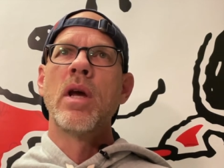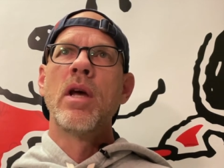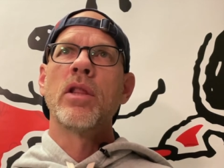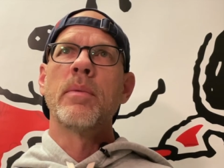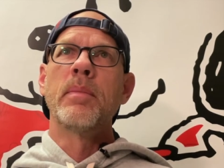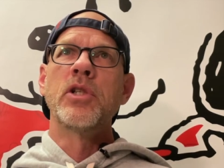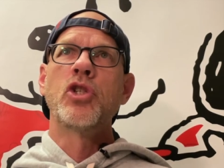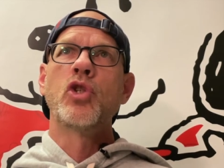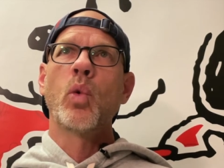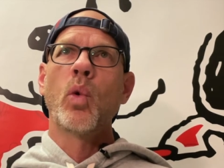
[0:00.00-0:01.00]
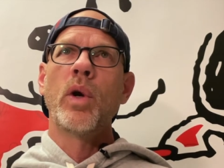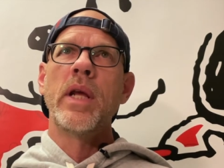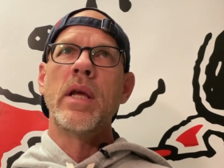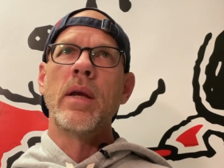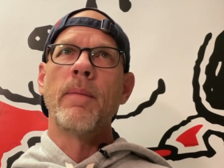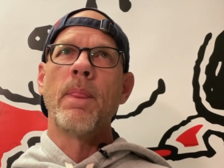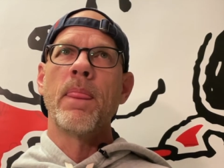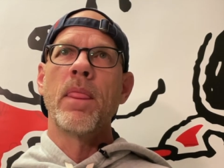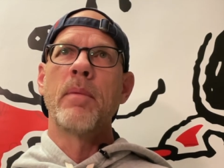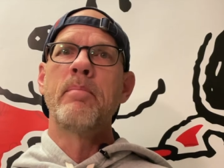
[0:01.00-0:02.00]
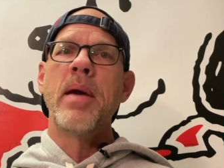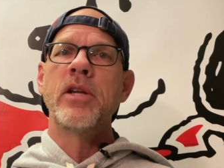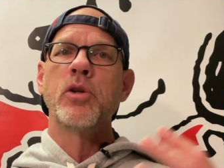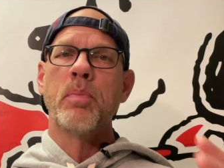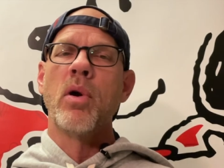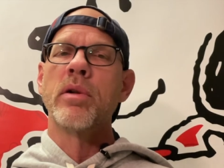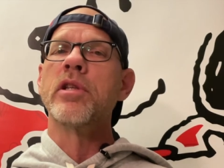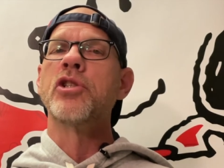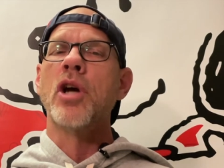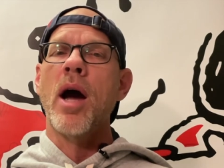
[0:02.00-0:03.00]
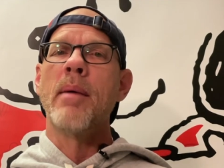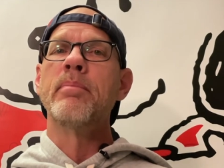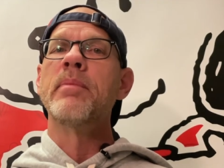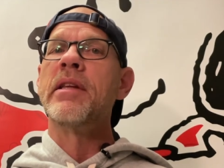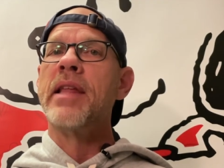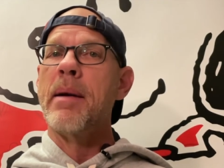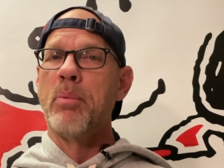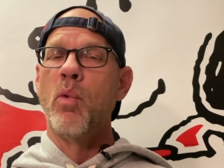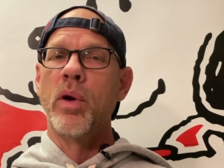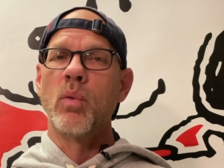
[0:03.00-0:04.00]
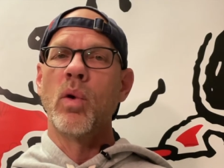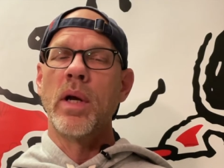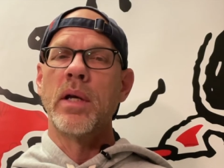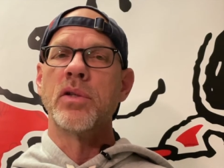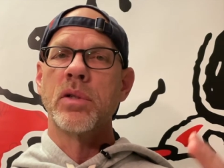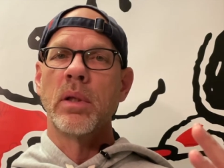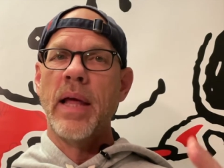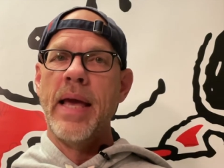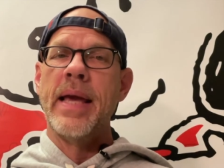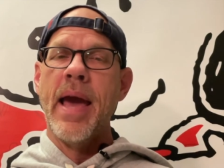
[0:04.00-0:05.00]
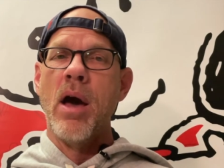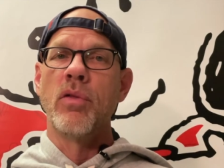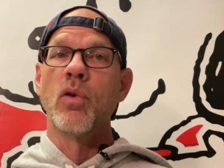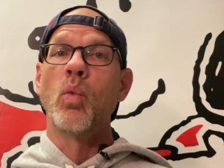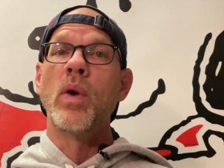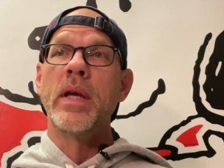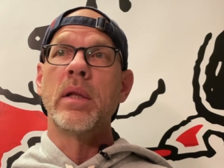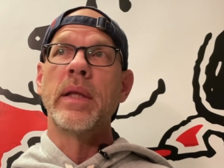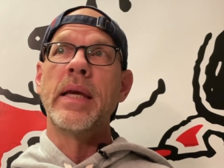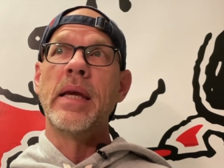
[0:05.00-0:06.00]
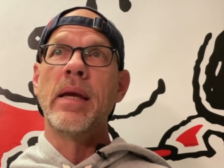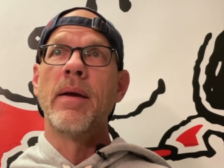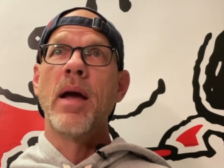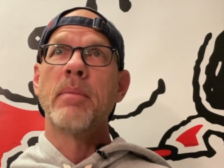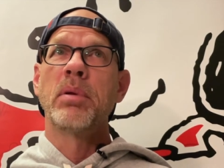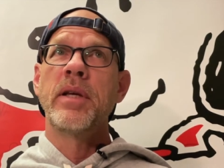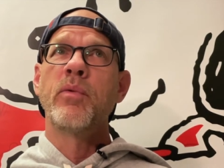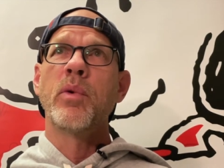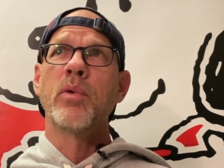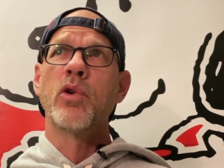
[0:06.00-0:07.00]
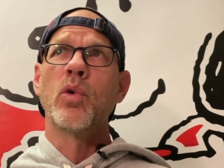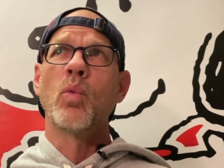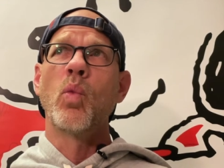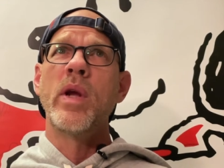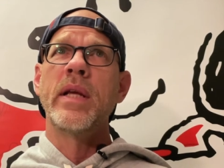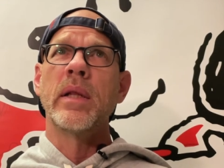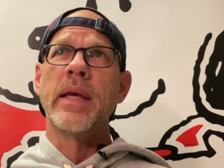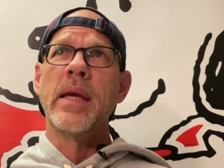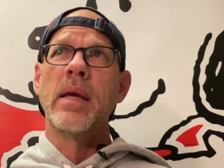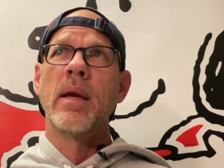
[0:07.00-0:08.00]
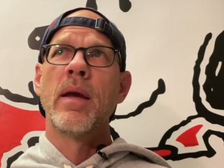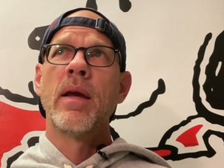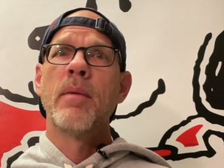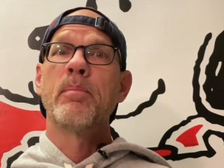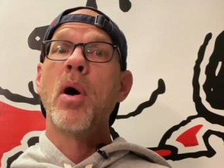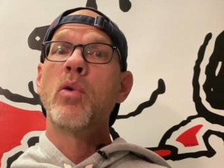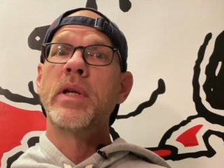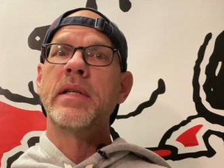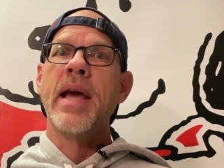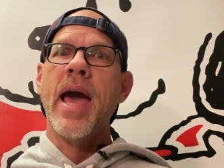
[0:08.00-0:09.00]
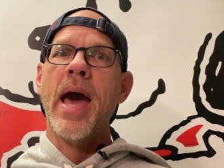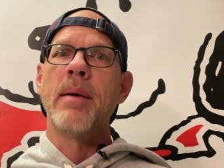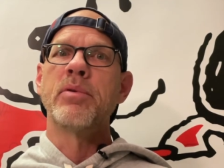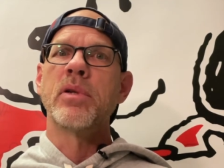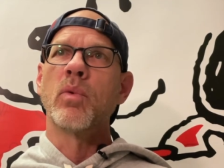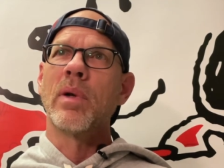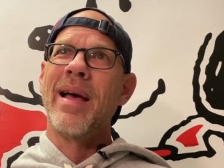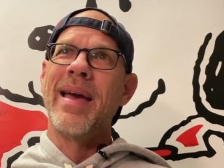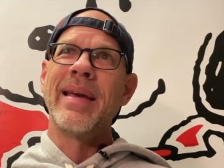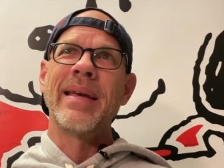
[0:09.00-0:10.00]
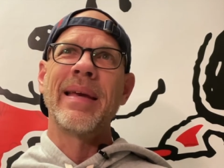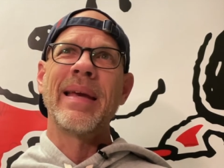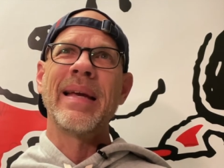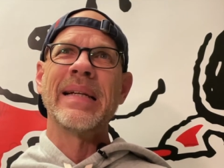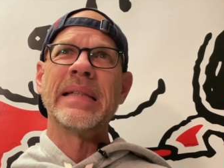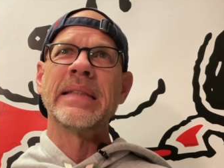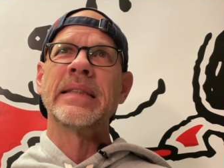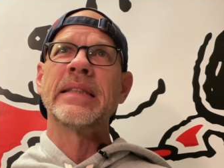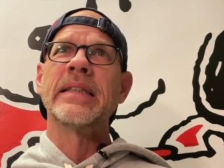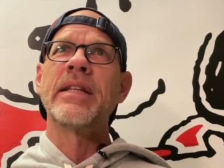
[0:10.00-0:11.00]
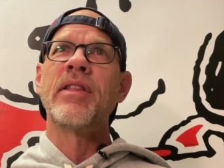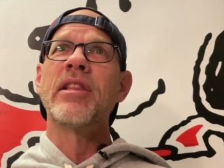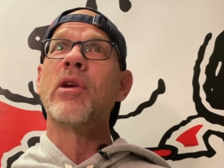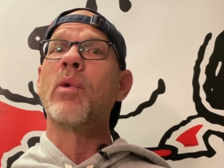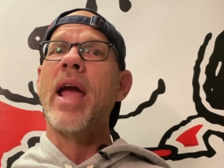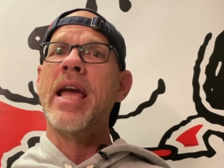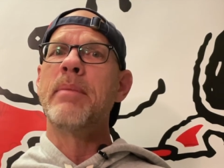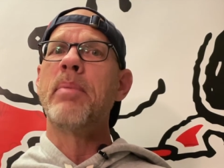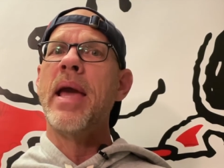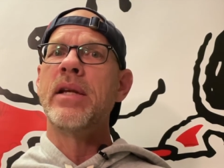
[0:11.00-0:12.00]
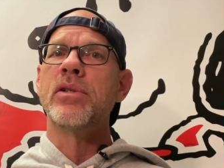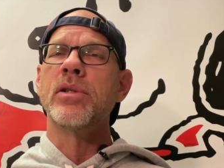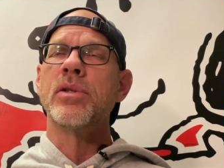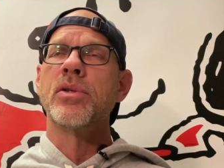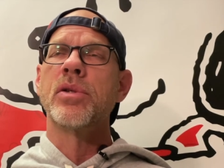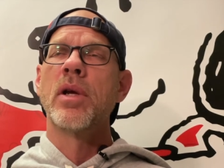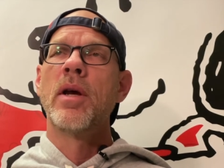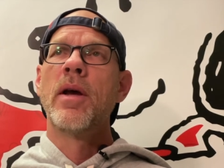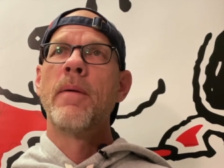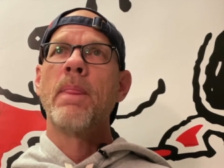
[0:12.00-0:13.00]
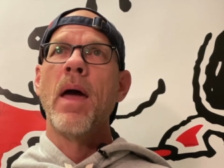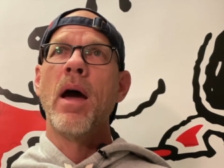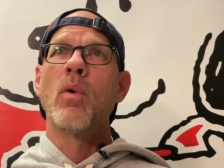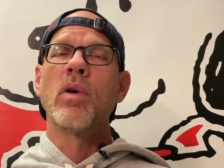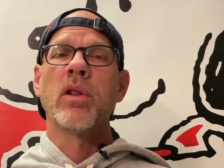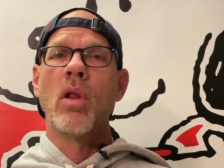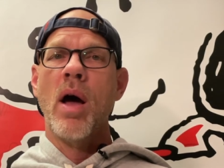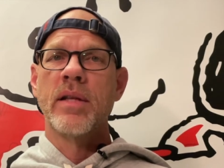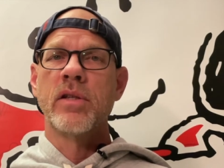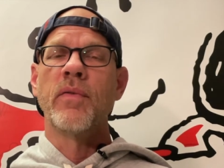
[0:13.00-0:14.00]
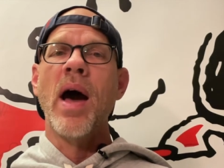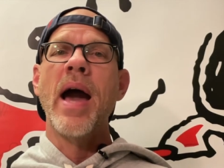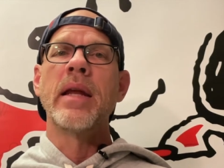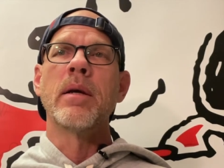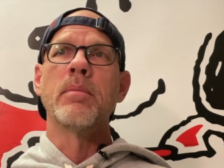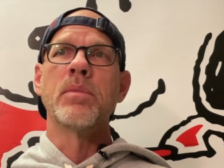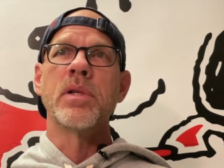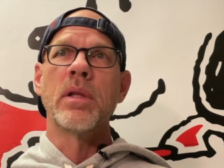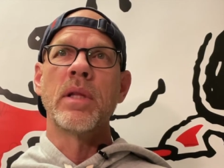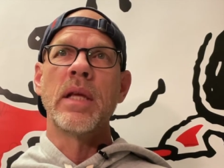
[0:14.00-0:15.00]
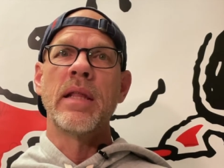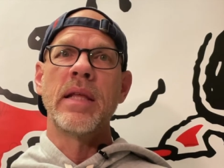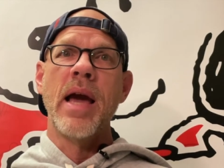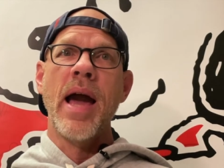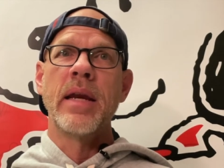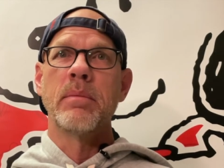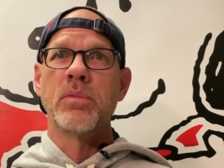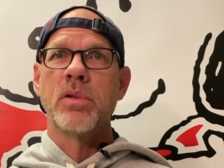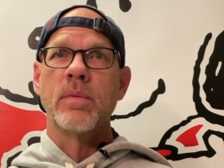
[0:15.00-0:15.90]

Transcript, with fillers: the majority the major part of the job at that point was laying out the weekly I believe we were doing weekly pony tabs that were like uh, I think they were eight pages uh, with lots of items and in the items